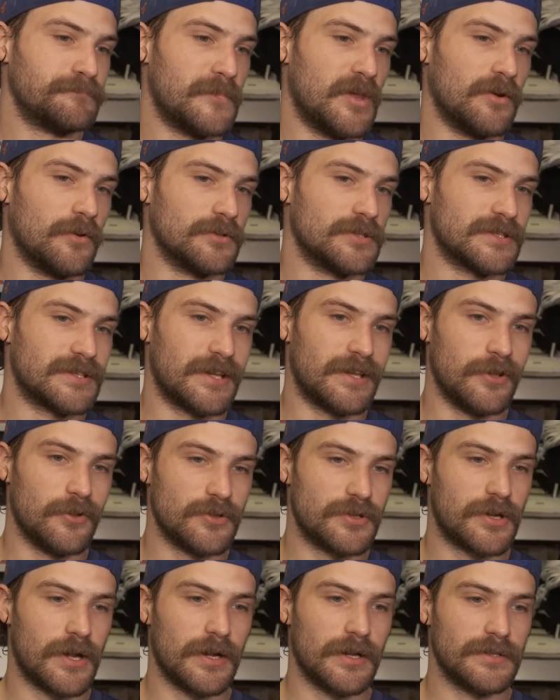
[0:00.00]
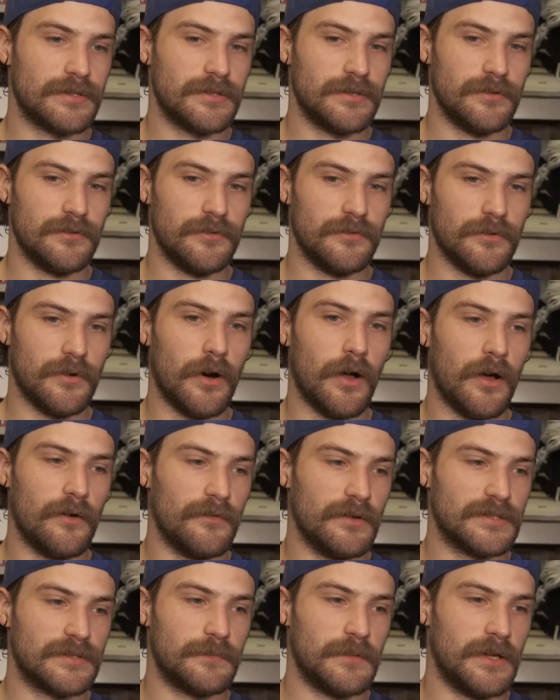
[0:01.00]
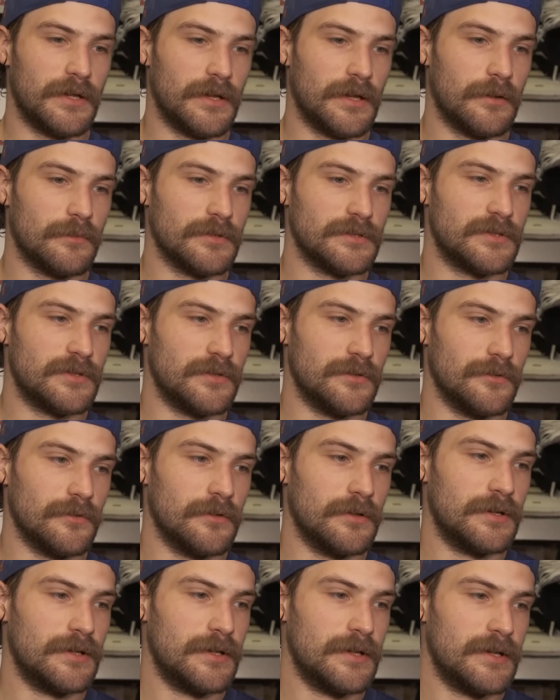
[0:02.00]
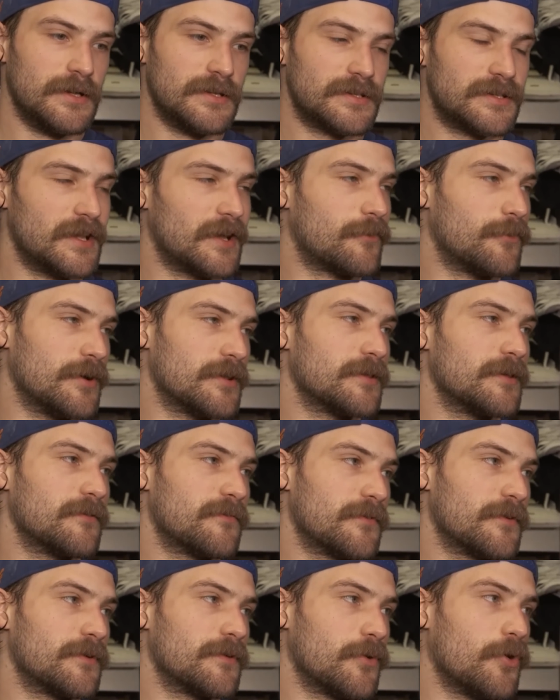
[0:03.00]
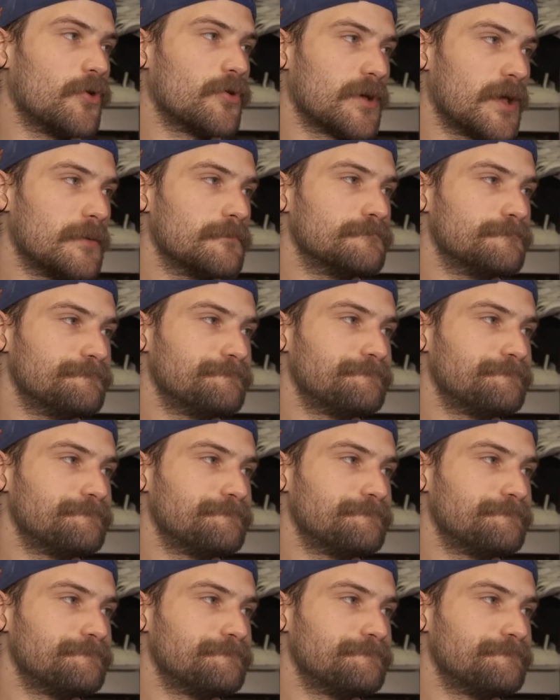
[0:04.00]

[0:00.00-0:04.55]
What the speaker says: you know, just a huge credit to all of us being able to stick with it for the whole game.